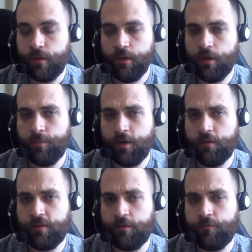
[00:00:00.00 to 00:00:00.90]

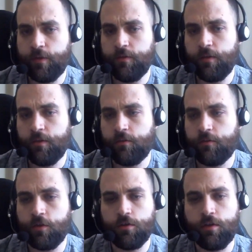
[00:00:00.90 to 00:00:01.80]
companies have funded
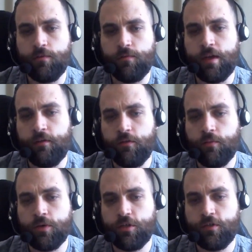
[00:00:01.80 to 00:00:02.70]
Circle
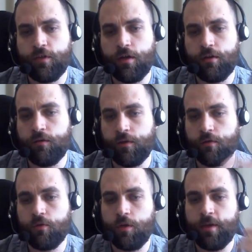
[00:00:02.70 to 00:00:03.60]
Invest, which is kind of a
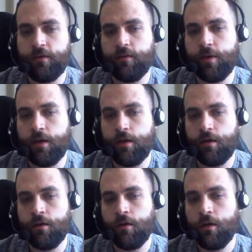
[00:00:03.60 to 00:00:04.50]
Coinbase competitor.